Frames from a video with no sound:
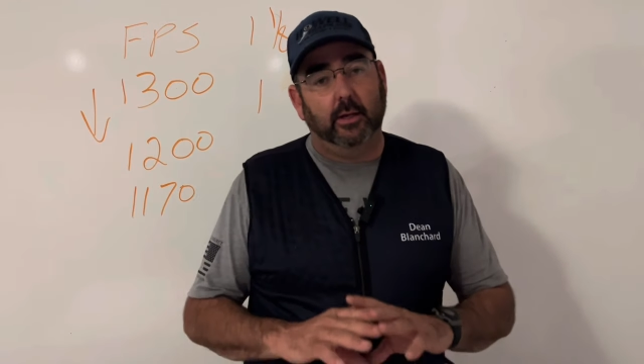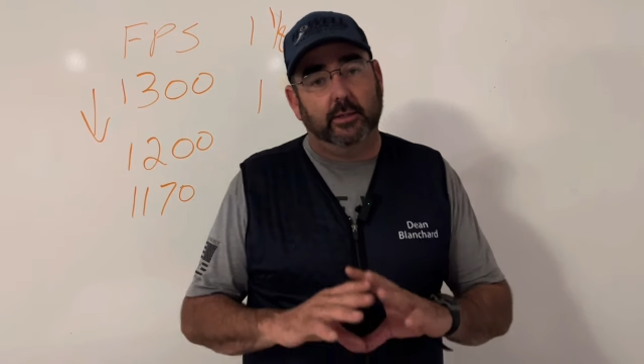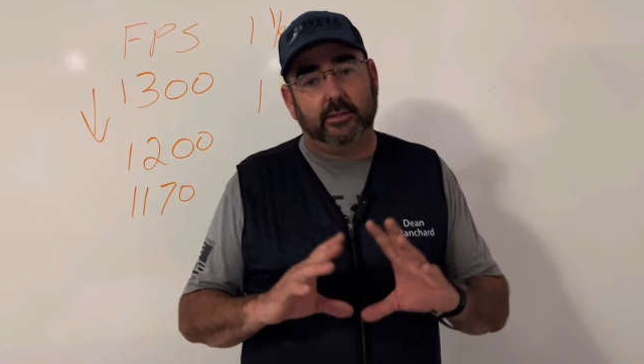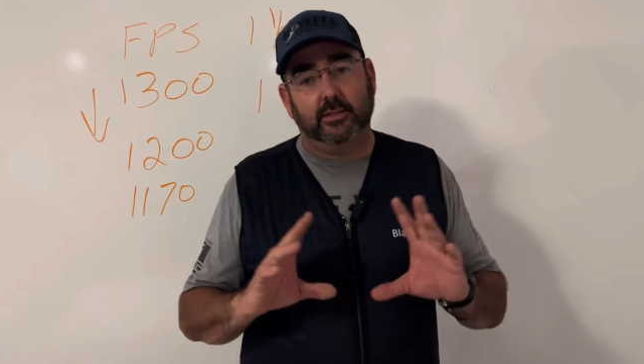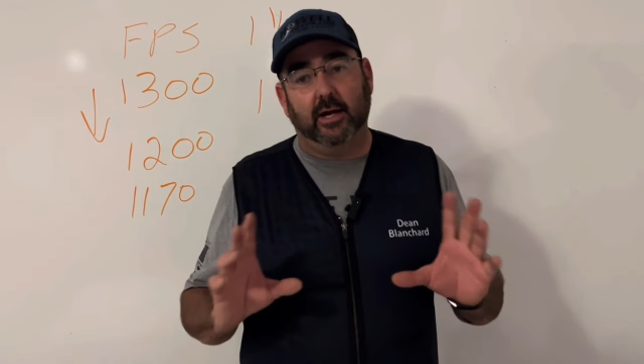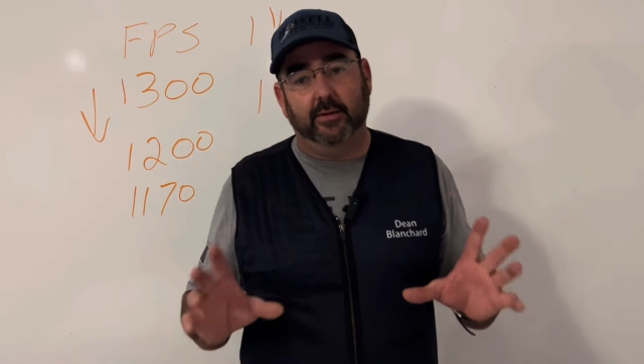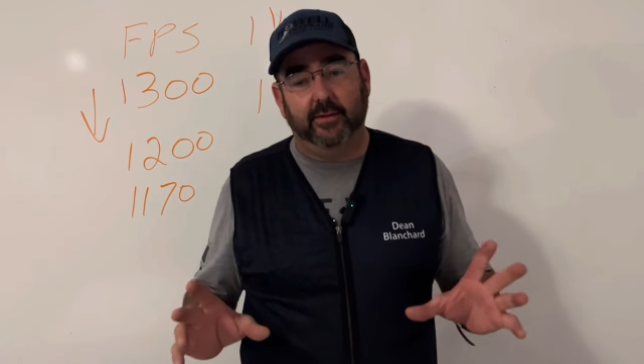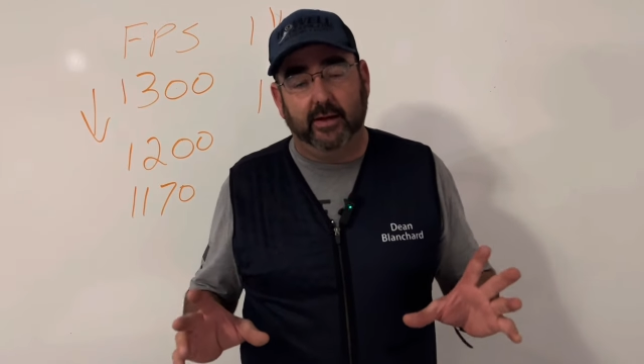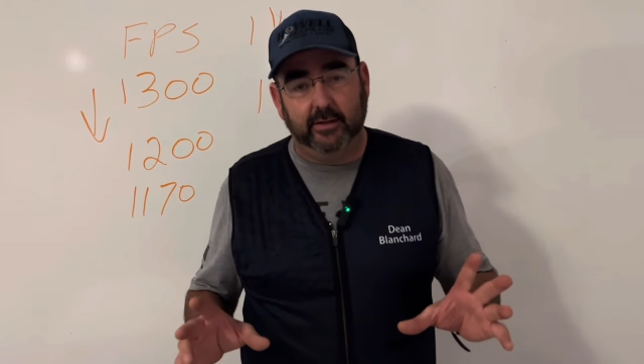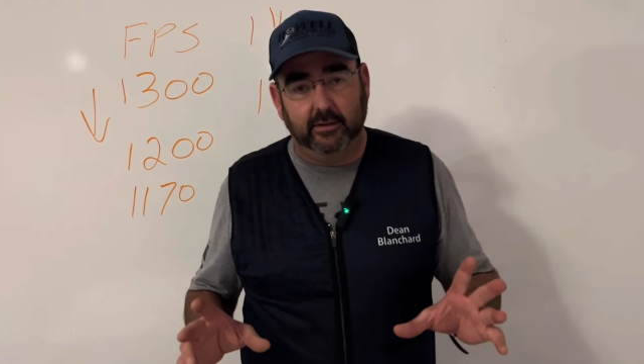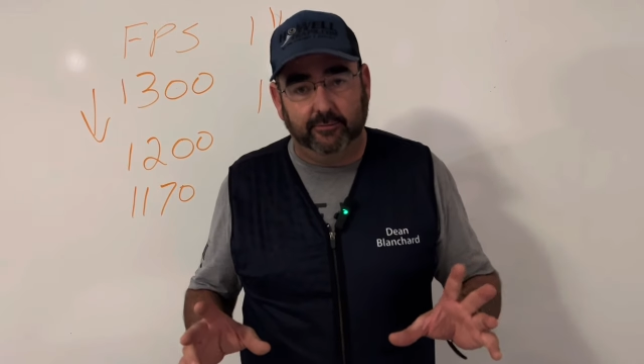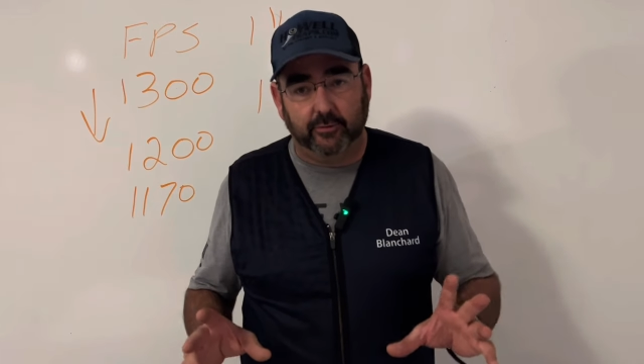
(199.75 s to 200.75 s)
It's not
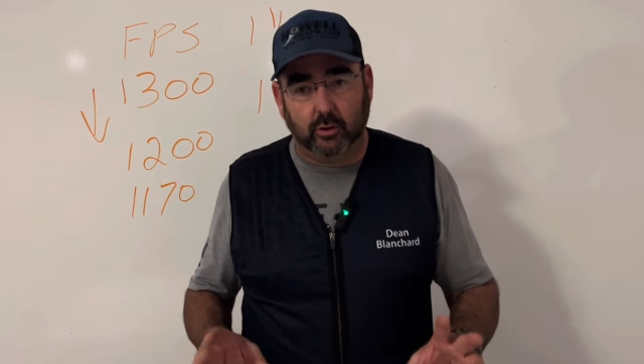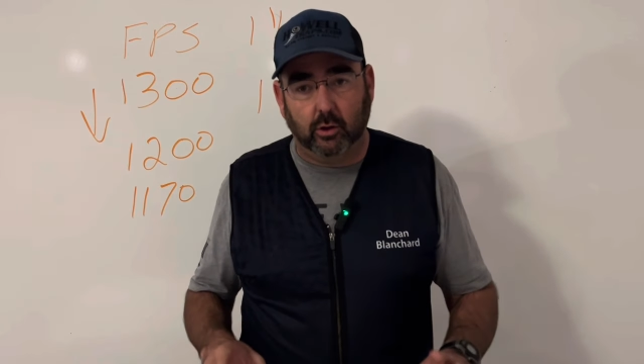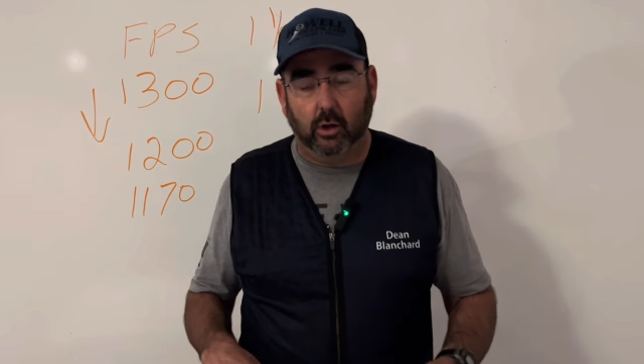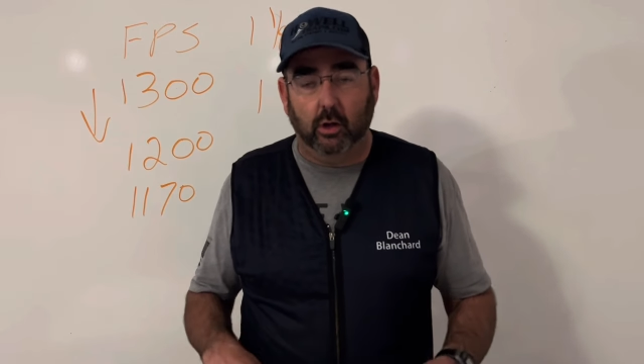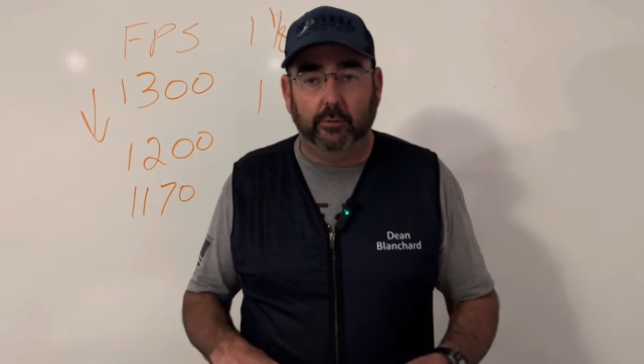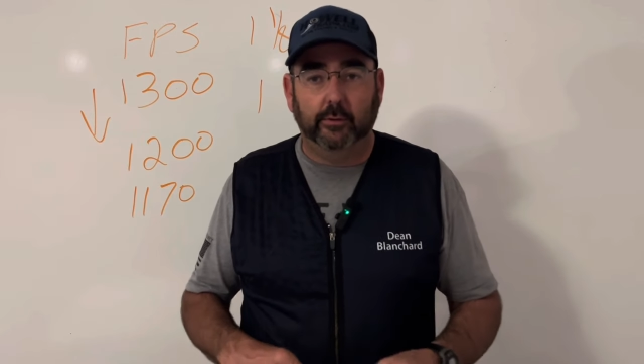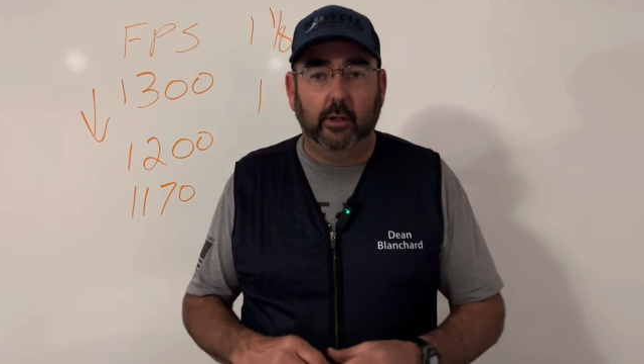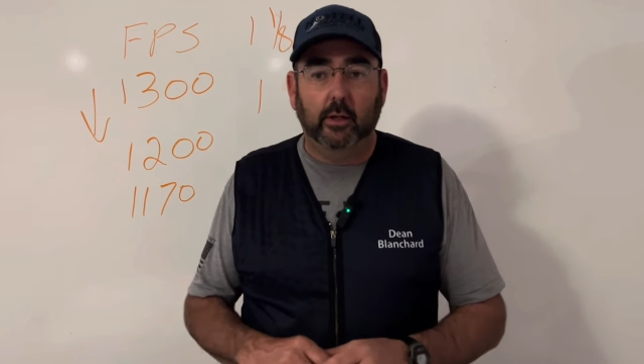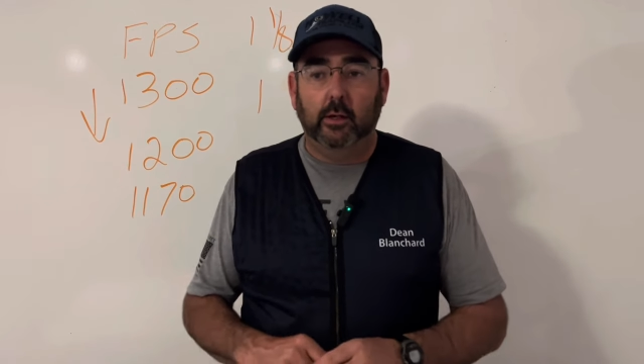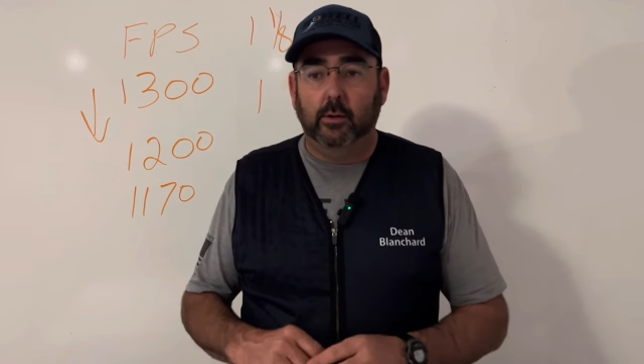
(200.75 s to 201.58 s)
that difficult.